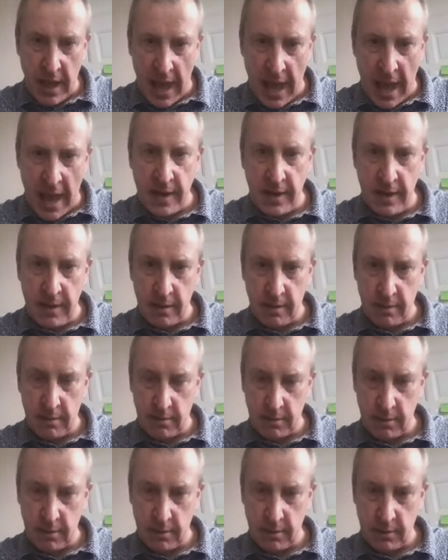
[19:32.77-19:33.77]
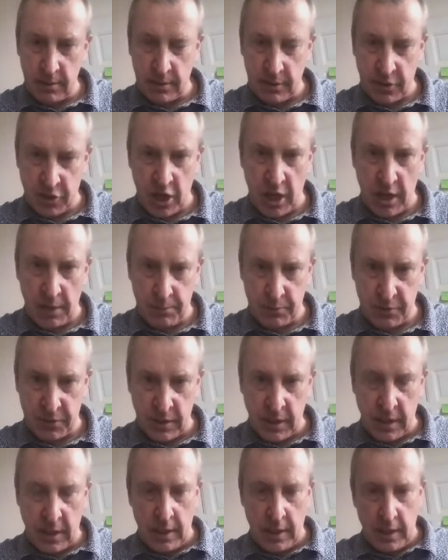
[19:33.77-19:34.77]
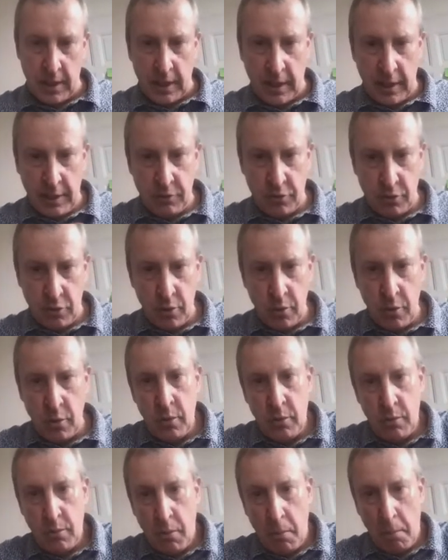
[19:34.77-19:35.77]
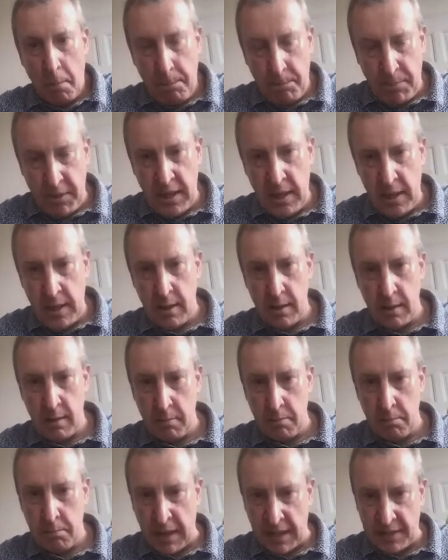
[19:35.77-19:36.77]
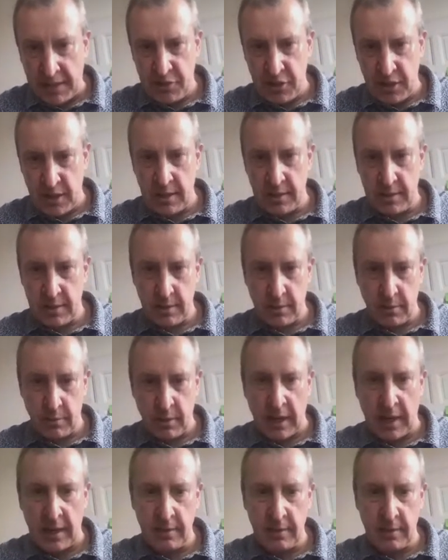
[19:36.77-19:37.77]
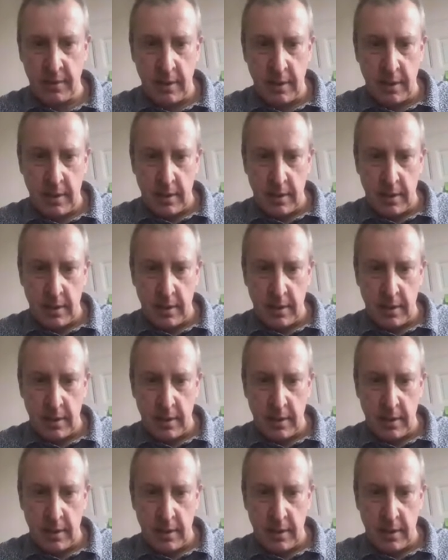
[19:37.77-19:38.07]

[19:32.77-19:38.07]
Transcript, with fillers: n shapes into p batches, right,